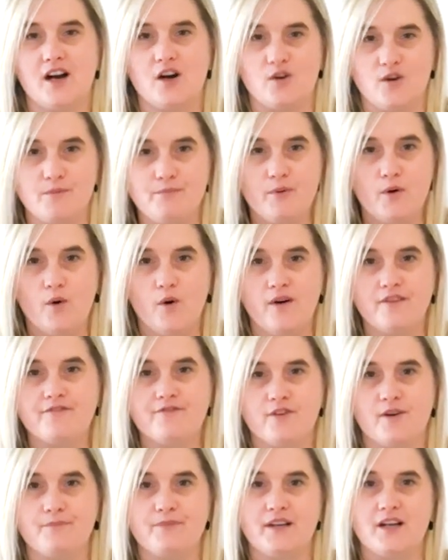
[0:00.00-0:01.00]
a report
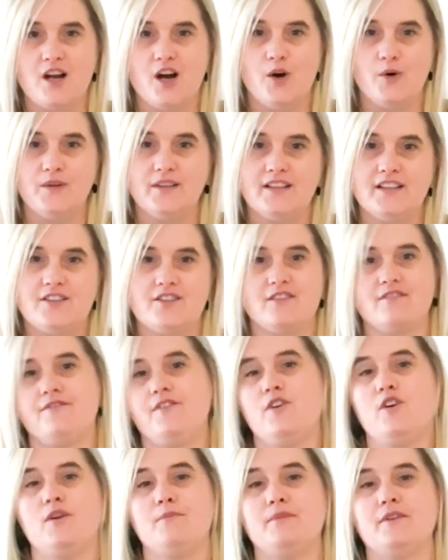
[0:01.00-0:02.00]
from the Coalition for
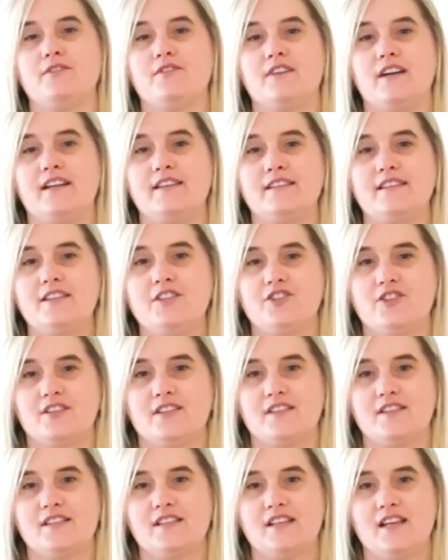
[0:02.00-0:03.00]
Urban
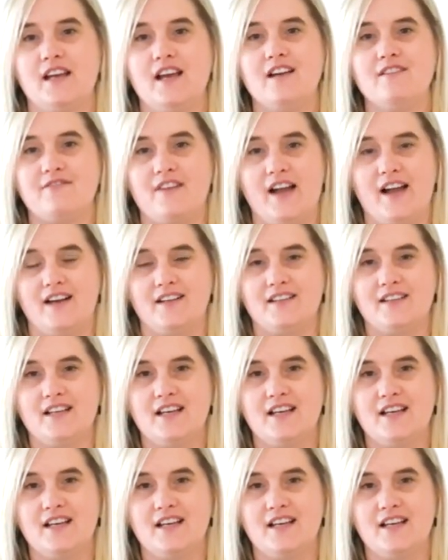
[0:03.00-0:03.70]
Transitions found,